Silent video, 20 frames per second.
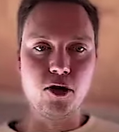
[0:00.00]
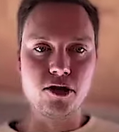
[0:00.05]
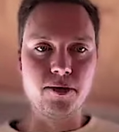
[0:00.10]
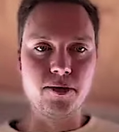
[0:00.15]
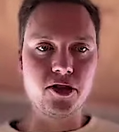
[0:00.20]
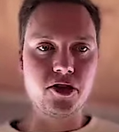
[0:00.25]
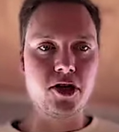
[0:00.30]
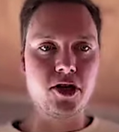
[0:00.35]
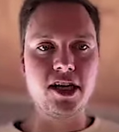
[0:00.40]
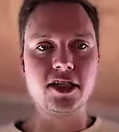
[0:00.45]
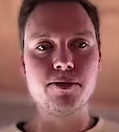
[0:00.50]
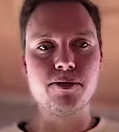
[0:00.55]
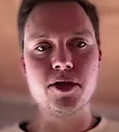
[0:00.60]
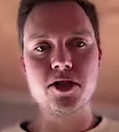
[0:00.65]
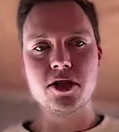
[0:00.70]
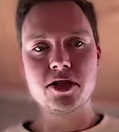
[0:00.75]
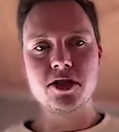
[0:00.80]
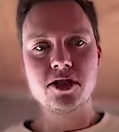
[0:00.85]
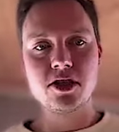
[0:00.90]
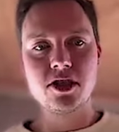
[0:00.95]
multiple chains,
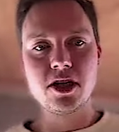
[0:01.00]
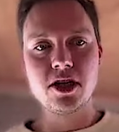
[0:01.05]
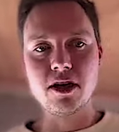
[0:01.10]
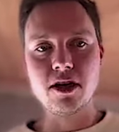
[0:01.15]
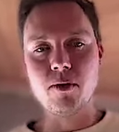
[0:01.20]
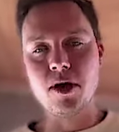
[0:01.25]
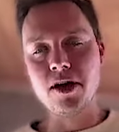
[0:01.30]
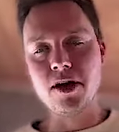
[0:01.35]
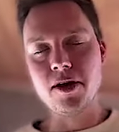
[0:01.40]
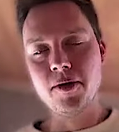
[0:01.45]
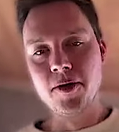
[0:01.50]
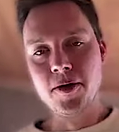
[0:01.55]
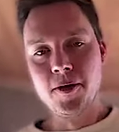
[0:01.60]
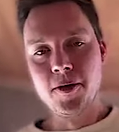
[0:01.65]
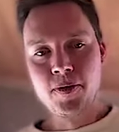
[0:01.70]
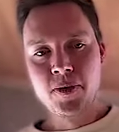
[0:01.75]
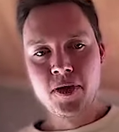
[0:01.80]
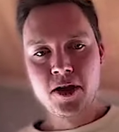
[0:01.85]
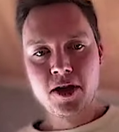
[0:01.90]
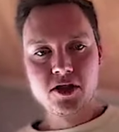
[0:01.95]
but just a single one.
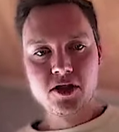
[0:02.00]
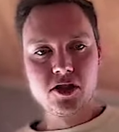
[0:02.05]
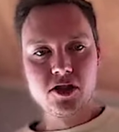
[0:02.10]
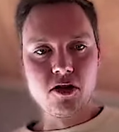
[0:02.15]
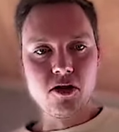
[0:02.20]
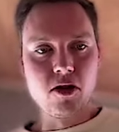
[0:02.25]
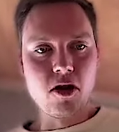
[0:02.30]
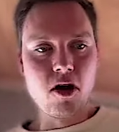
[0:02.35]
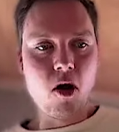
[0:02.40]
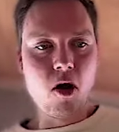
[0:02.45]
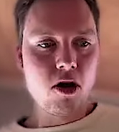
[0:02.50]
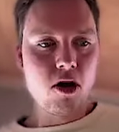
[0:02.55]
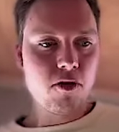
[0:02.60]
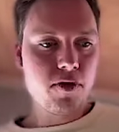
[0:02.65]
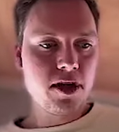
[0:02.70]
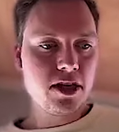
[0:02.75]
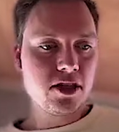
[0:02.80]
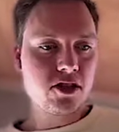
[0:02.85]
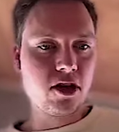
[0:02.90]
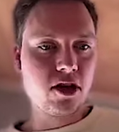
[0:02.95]
So all
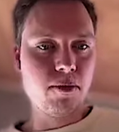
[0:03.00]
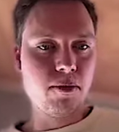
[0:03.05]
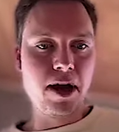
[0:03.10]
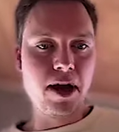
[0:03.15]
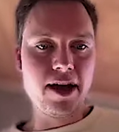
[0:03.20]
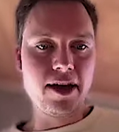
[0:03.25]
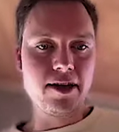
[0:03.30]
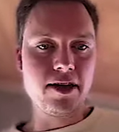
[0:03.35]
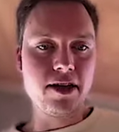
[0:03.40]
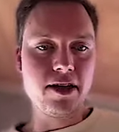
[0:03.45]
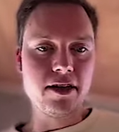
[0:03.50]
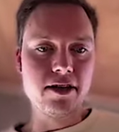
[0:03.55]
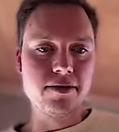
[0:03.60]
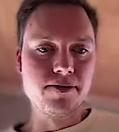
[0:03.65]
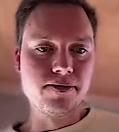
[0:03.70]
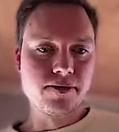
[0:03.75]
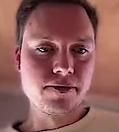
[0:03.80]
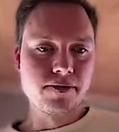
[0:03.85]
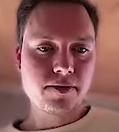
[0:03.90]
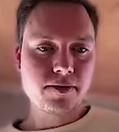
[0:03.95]
of these combined
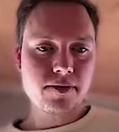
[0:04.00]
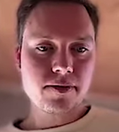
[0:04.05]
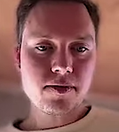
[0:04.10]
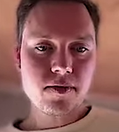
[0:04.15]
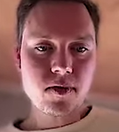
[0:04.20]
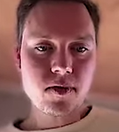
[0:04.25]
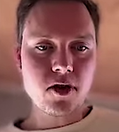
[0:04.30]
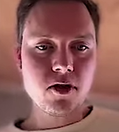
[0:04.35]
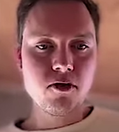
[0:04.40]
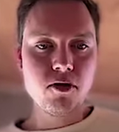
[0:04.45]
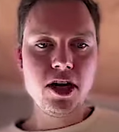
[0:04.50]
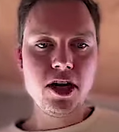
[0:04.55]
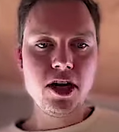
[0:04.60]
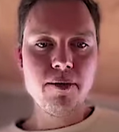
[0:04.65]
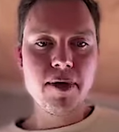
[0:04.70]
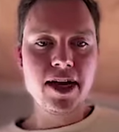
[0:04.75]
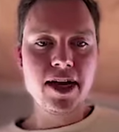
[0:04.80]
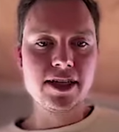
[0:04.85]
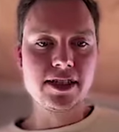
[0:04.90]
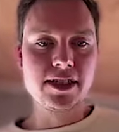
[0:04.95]
here
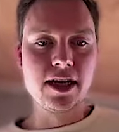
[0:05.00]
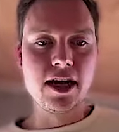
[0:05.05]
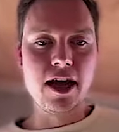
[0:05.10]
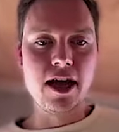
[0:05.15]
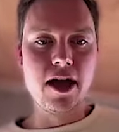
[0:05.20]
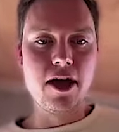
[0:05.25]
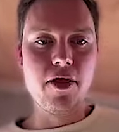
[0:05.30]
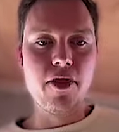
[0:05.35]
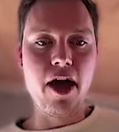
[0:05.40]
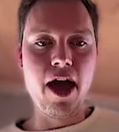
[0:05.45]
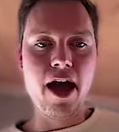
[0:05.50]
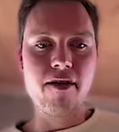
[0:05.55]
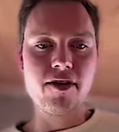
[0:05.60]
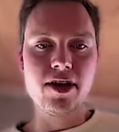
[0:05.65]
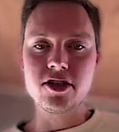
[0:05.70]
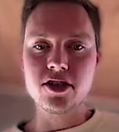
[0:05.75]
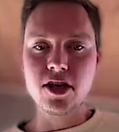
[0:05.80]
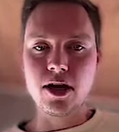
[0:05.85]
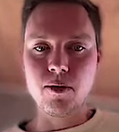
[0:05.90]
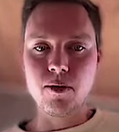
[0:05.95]
really makes the
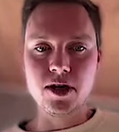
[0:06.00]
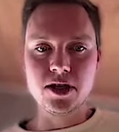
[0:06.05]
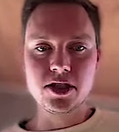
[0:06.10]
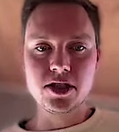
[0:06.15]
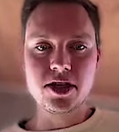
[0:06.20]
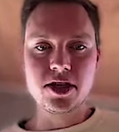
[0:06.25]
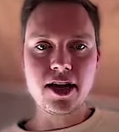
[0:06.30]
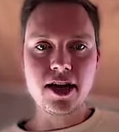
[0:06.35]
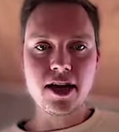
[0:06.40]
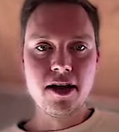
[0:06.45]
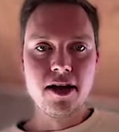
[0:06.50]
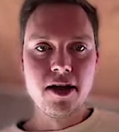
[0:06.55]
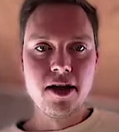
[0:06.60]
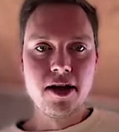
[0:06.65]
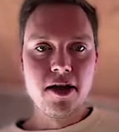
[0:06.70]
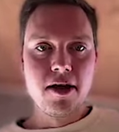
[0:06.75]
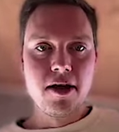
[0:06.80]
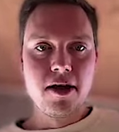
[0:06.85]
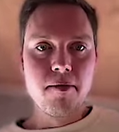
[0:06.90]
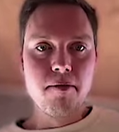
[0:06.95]
Avalanche L1 stack
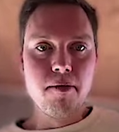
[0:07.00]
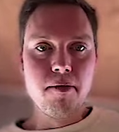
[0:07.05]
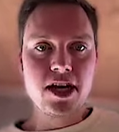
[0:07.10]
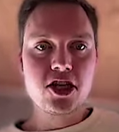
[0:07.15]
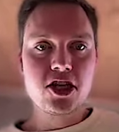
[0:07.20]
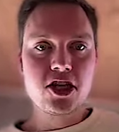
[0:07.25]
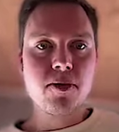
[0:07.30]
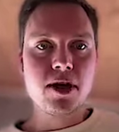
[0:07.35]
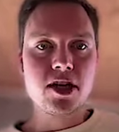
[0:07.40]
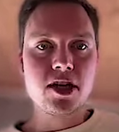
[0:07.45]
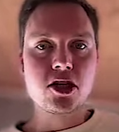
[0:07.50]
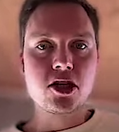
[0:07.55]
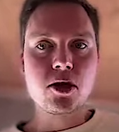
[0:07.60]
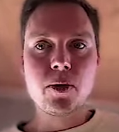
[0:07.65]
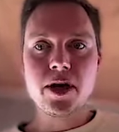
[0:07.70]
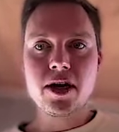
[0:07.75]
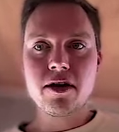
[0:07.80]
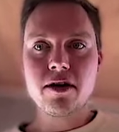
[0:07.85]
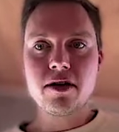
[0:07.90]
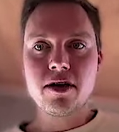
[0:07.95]
much, much
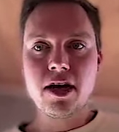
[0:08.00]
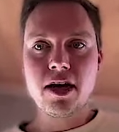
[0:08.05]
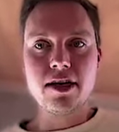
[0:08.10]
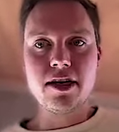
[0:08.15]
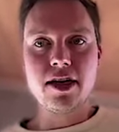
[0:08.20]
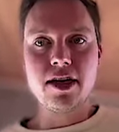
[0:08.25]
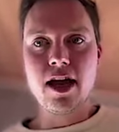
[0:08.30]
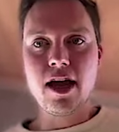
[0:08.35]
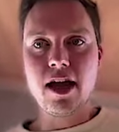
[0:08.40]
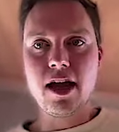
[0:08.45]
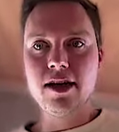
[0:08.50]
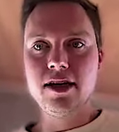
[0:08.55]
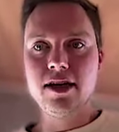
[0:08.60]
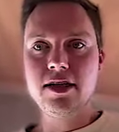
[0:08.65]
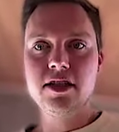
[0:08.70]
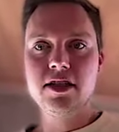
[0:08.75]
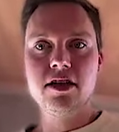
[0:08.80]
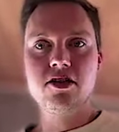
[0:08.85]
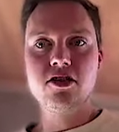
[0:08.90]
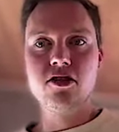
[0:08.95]
quicker and
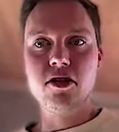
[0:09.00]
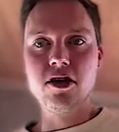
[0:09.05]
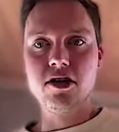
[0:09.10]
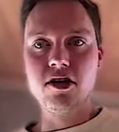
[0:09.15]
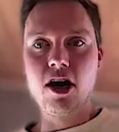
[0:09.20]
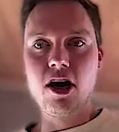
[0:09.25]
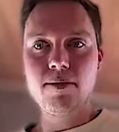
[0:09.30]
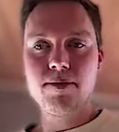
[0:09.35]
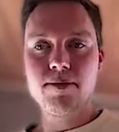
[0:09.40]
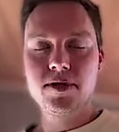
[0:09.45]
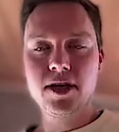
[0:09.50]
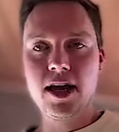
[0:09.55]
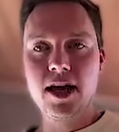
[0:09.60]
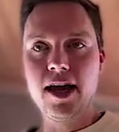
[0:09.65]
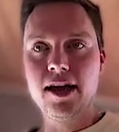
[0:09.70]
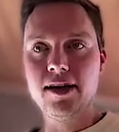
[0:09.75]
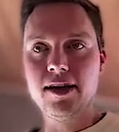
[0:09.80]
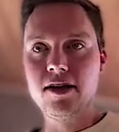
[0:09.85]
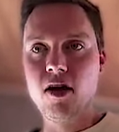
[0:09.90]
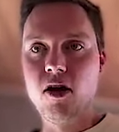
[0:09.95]
easier to adopt,
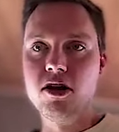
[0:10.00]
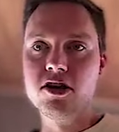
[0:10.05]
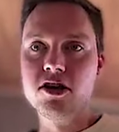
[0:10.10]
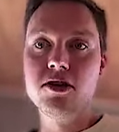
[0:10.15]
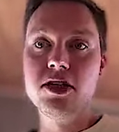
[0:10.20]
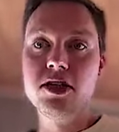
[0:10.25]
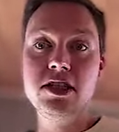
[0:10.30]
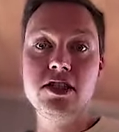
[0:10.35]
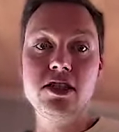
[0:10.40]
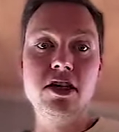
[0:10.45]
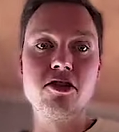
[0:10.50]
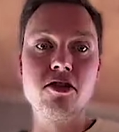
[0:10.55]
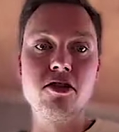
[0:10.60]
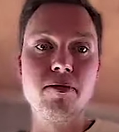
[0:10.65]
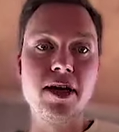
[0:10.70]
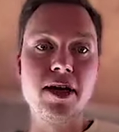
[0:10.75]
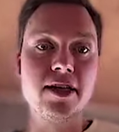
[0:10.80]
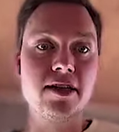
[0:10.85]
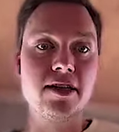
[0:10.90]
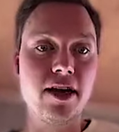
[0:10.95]
and also easier
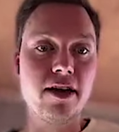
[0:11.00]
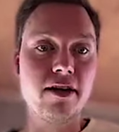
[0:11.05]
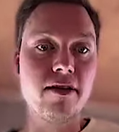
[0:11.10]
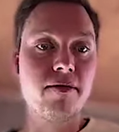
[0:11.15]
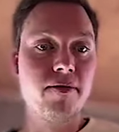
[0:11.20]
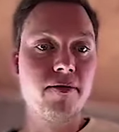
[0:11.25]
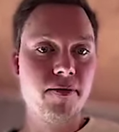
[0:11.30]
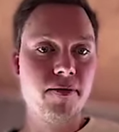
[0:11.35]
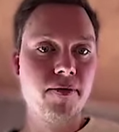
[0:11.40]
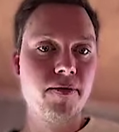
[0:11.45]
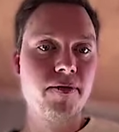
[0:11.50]
to maintain.